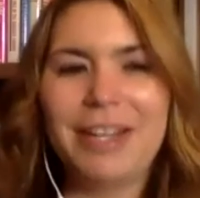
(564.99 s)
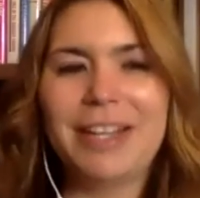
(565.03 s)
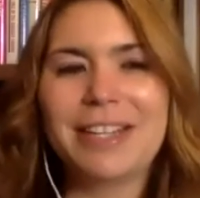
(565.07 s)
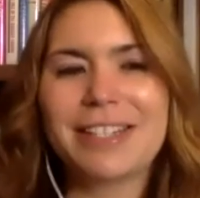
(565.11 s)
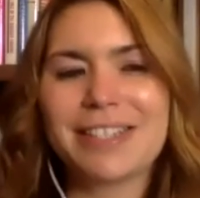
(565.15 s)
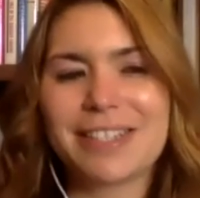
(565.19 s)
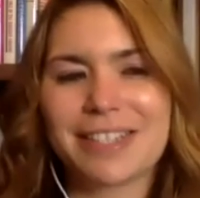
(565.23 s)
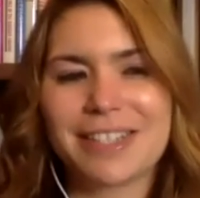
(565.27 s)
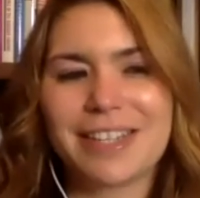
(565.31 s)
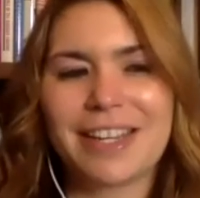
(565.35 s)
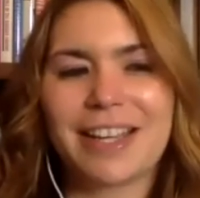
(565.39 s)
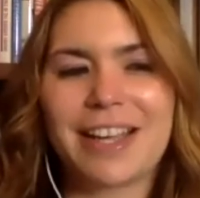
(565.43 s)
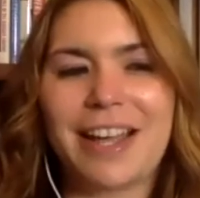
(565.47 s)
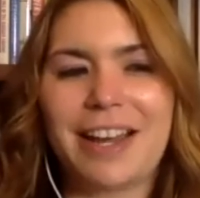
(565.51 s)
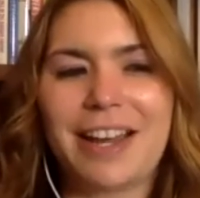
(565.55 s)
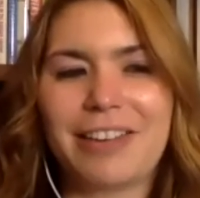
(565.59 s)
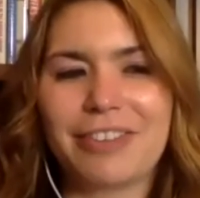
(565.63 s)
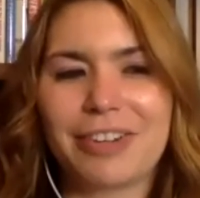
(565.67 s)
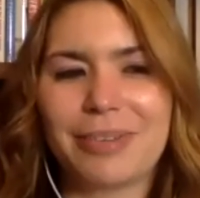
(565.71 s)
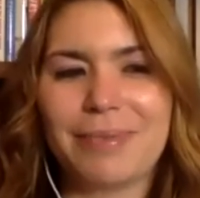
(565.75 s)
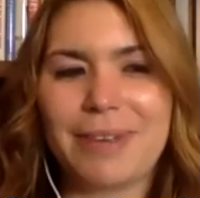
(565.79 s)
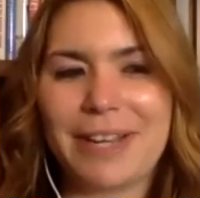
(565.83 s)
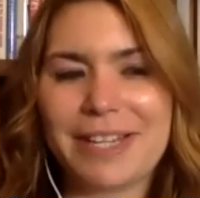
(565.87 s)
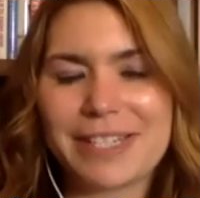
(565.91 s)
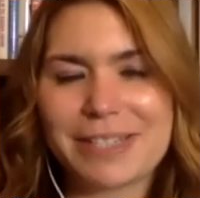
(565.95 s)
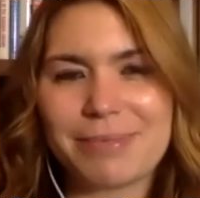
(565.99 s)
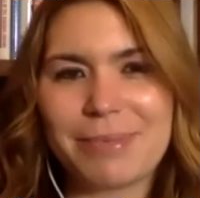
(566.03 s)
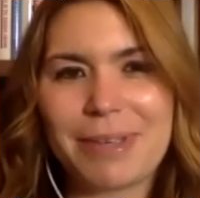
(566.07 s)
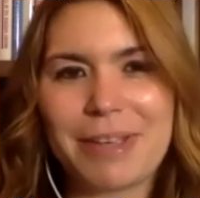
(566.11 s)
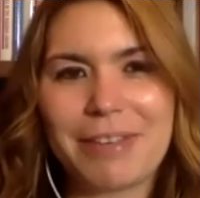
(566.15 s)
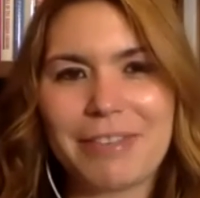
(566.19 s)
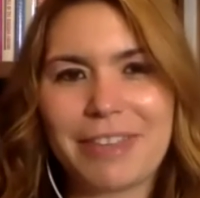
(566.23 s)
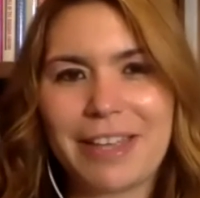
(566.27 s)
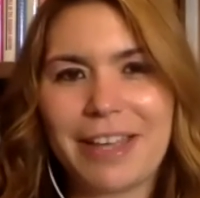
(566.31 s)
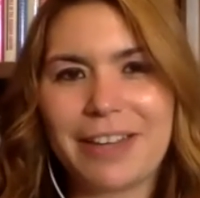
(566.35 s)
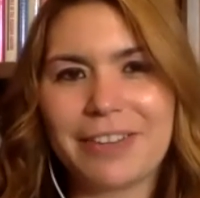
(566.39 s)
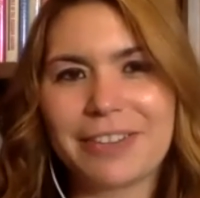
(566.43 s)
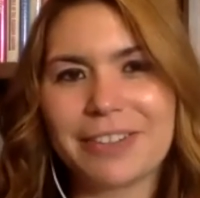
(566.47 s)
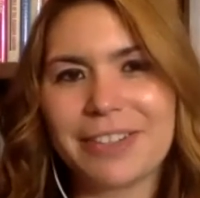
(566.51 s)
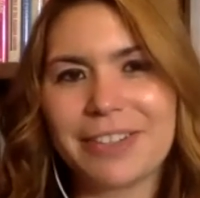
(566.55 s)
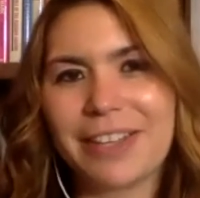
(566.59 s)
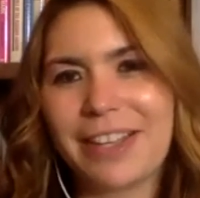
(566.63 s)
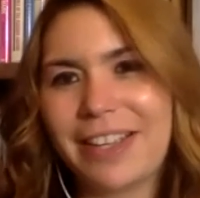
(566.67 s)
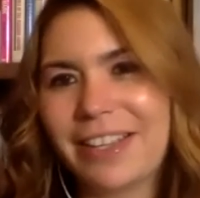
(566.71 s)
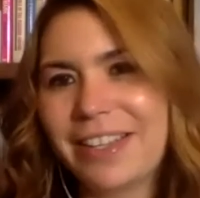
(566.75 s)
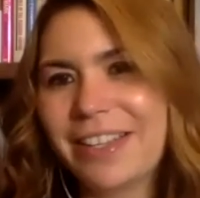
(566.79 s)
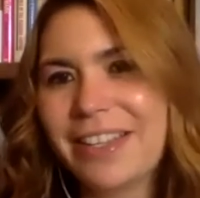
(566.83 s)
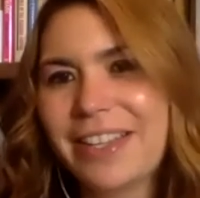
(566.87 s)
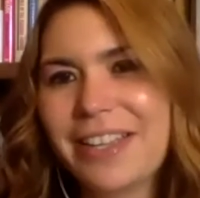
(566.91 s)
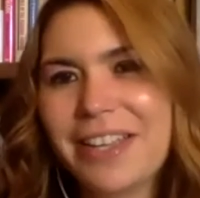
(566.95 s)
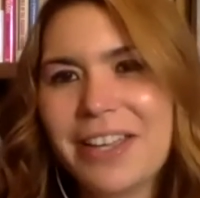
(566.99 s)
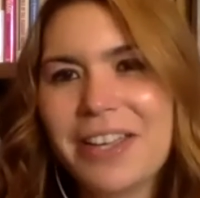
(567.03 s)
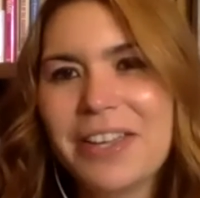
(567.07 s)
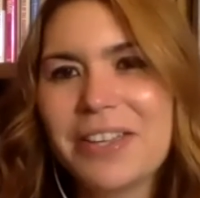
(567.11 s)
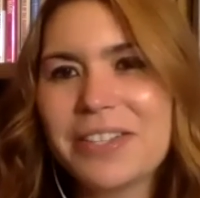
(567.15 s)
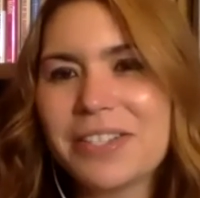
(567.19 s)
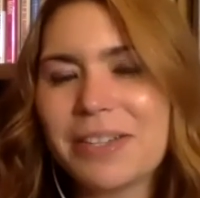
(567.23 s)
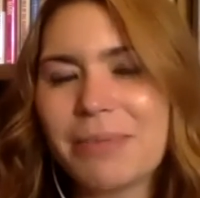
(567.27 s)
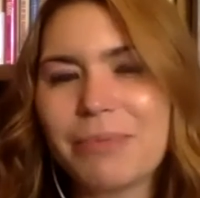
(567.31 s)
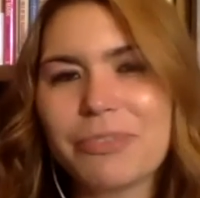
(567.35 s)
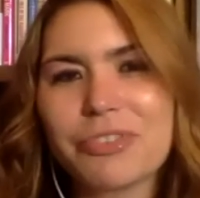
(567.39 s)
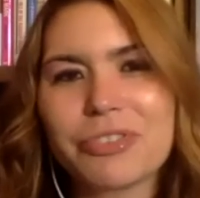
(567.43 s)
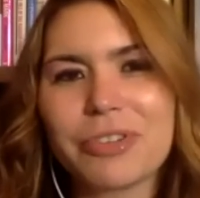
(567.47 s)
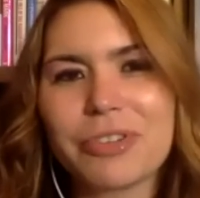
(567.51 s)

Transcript: And it kind of reminds me of that, or like some